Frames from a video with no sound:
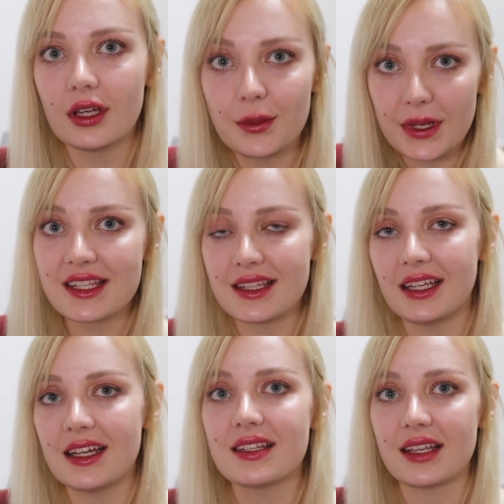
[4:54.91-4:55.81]
And the best
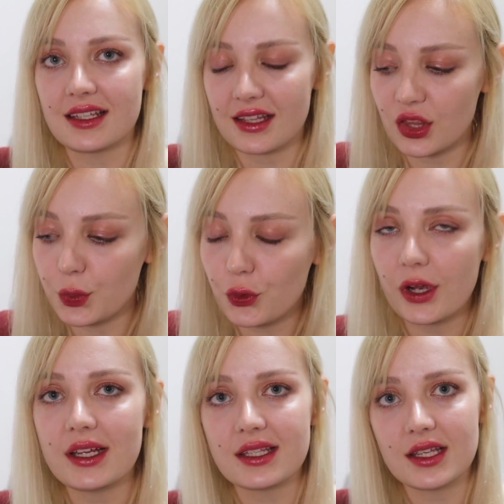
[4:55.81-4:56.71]
thing is that the
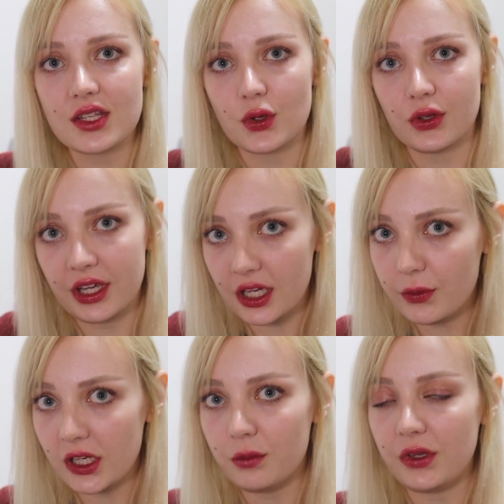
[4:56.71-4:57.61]
prices on
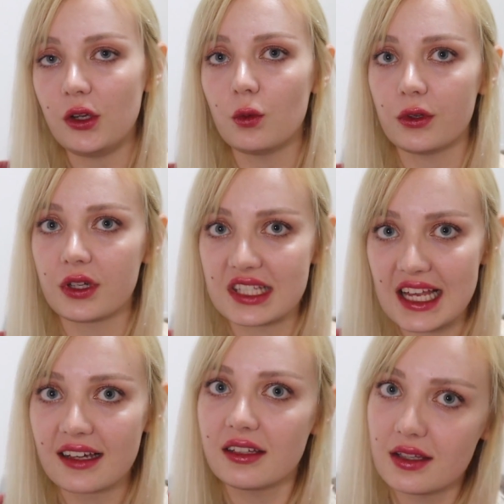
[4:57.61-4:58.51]
Airbnb were
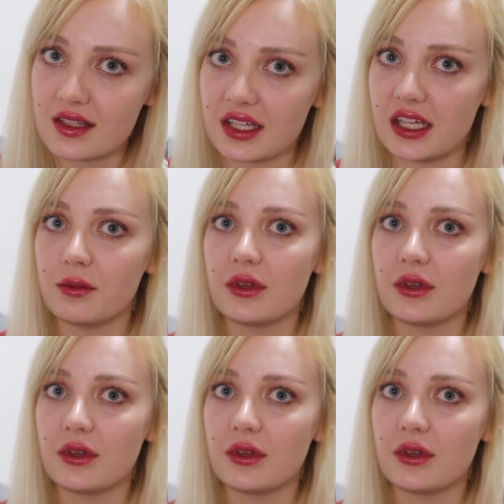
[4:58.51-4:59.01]
exactly the same